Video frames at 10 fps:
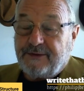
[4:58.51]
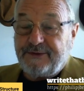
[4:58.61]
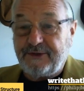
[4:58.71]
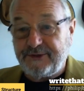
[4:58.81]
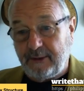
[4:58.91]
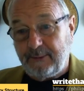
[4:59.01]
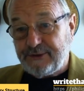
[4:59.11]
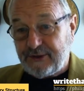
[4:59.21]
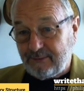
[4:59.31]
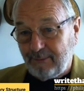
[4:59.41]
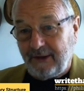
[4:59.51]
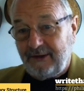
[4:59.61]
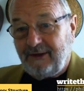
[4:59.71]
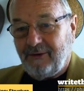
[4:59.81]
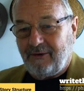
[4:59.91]
So someone's just
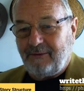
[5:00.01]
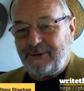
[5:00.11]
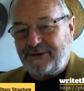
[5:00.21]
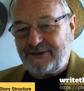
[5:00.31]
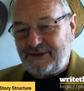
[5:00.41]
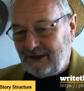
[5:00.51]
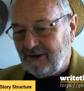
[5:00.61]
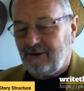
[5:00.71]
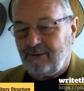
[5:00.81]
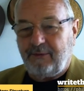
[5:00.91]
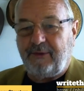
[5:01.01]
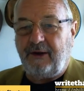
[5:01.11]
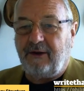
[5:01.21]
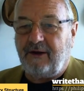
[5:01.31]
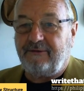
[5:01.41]
minding own business, getting on with their
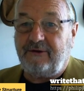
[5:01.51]
life,